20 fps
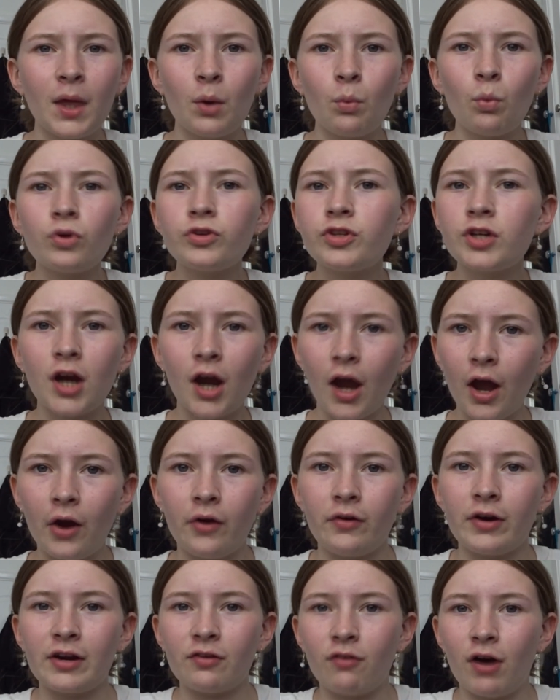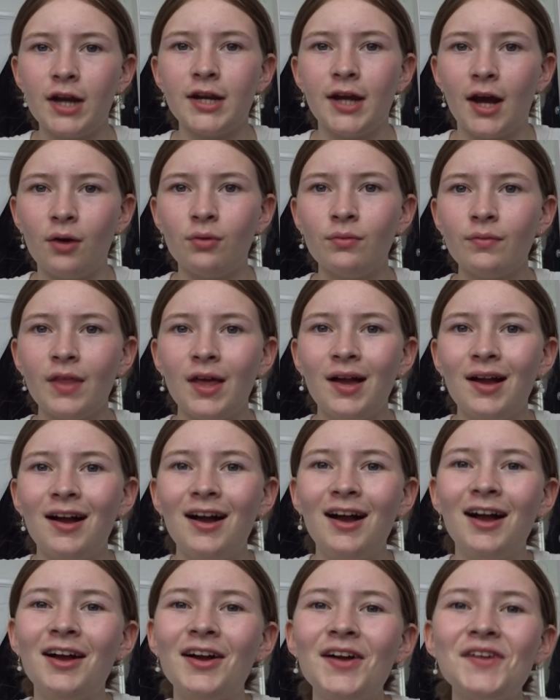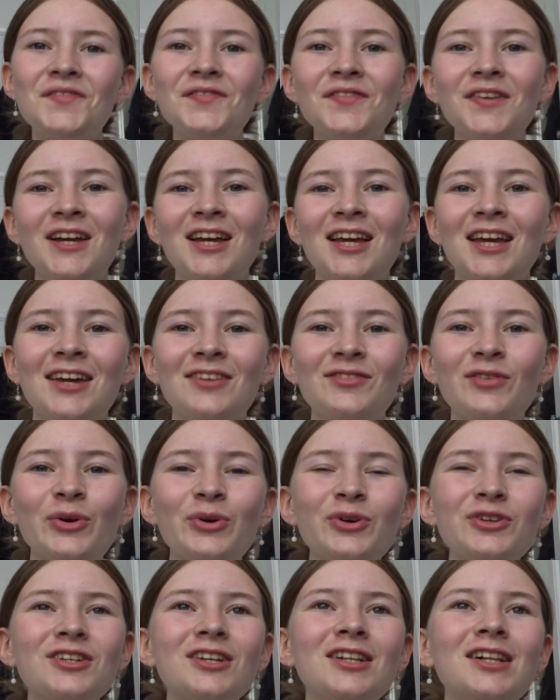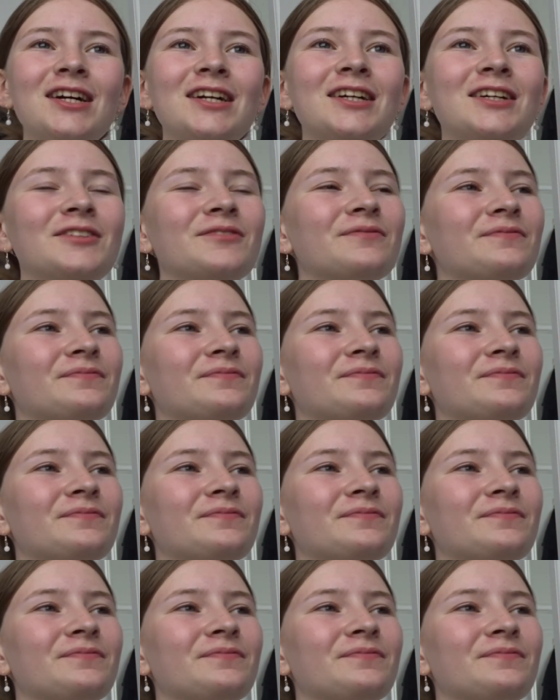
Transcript: what's occurring right now? But also, like,